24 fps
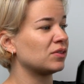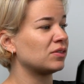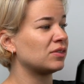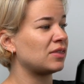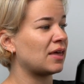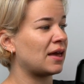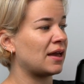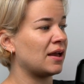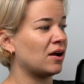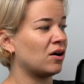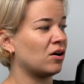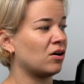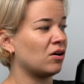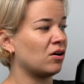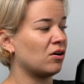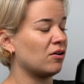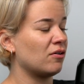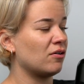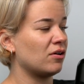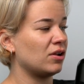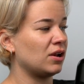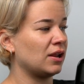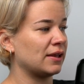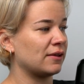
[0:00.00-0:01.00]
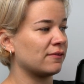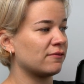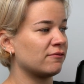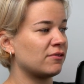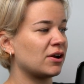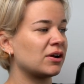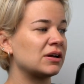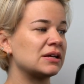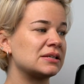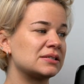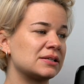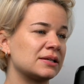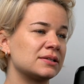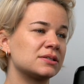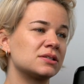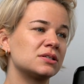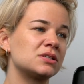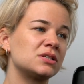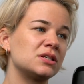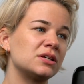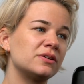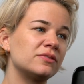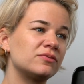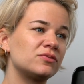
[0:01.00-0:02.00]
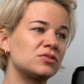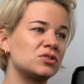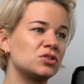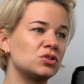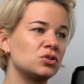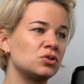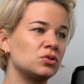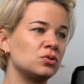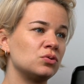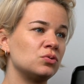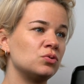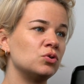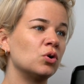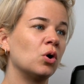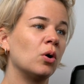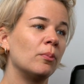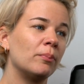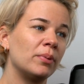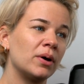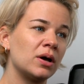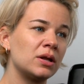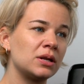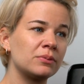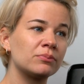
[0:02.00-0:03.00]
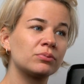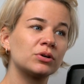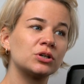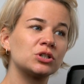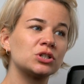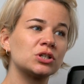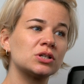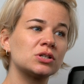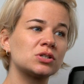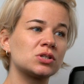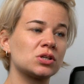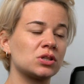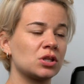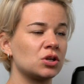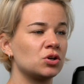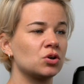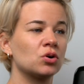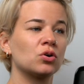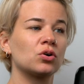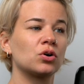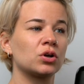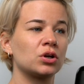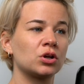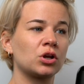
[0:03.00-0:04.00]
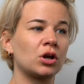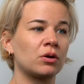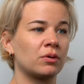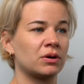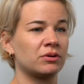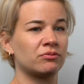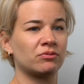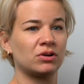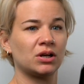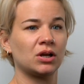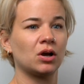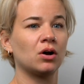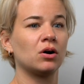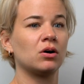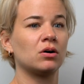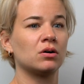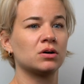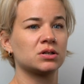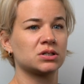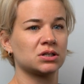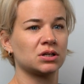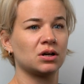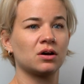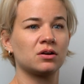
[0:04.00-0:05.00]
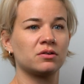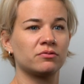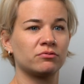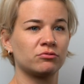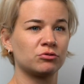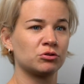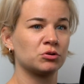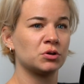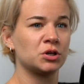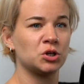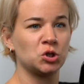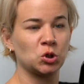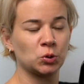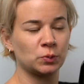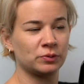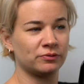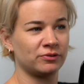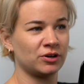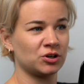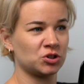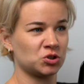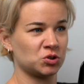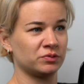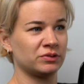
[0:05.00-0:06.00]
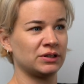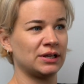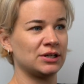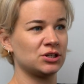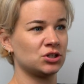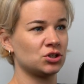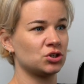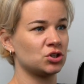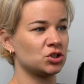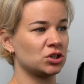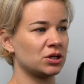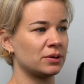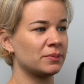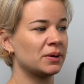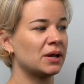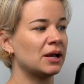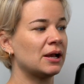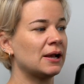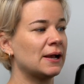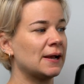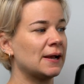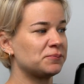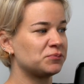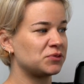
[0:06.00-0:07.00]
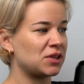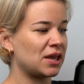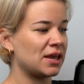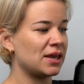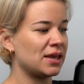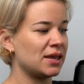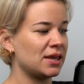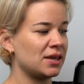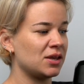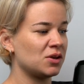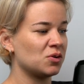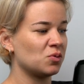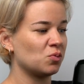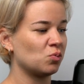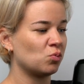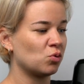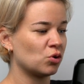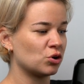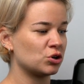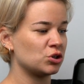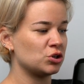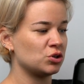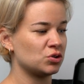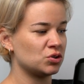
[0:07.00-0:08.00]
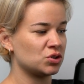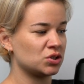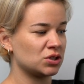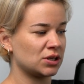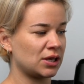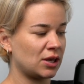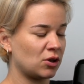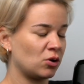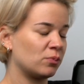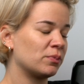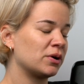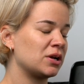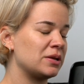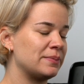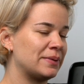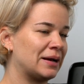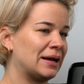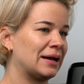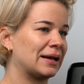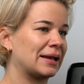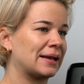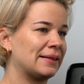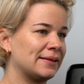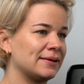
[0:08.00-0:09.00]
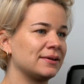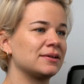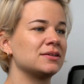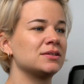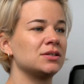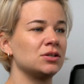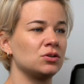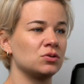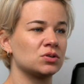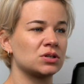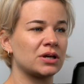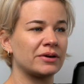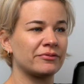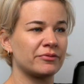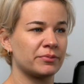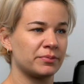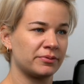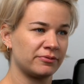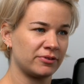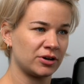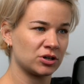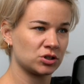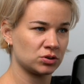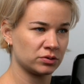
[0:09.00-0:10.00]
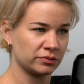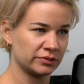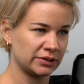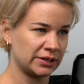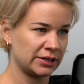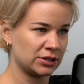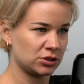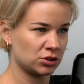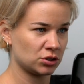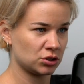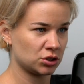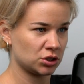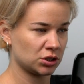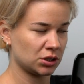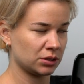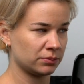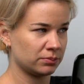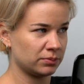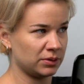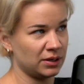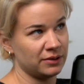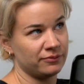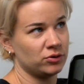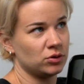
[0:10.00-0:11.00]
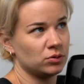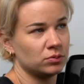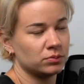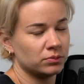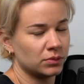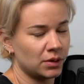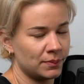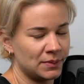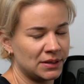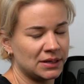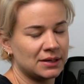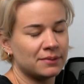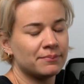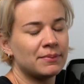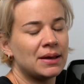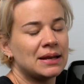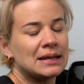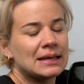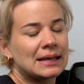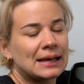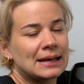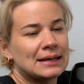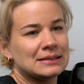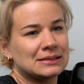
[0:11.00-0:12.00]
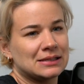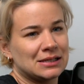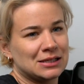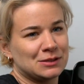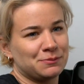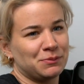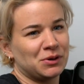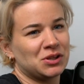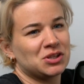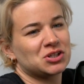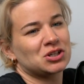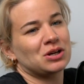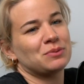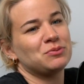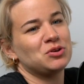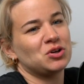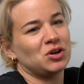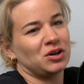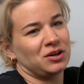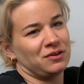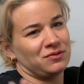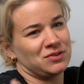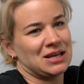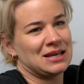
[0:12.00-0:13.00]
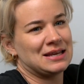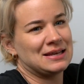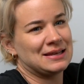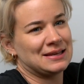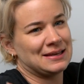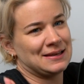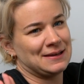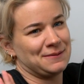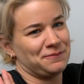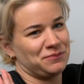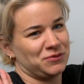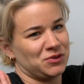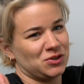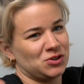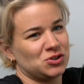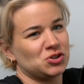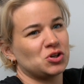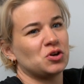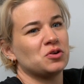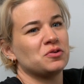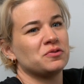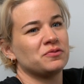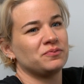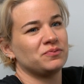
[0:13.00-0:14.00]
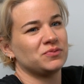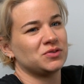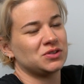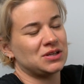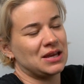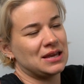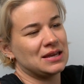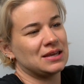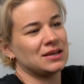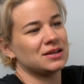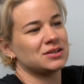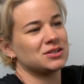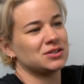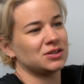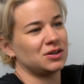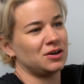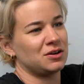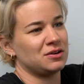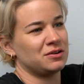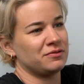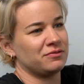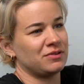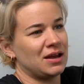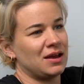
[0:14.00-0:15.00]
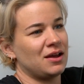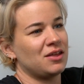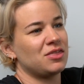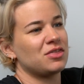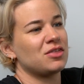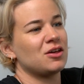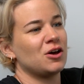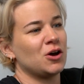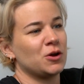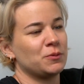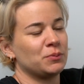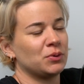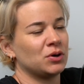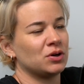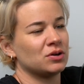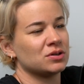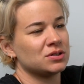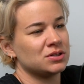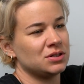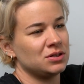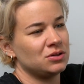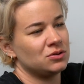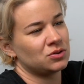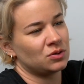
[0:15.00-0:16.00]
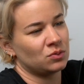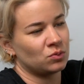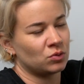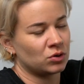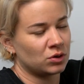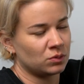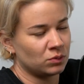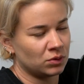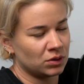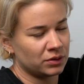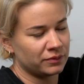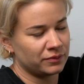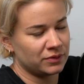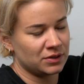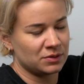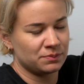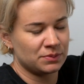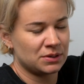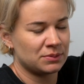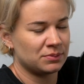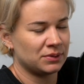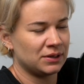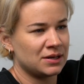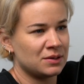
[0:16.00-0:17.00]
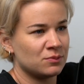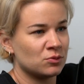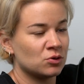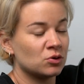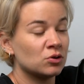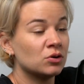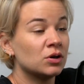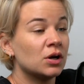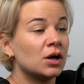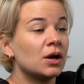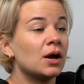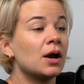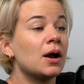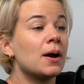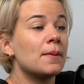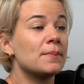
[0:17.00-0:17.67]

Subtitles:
They are very sensitive to not burning bridges, so they're not going to go in really hard and kind of ruin your professional relationship. They want you to get your money back and then continue to have a professional relationship. In many cases, by the time you kind of take it to kind of a third party, you don't want to work for these people anymore. Yeah.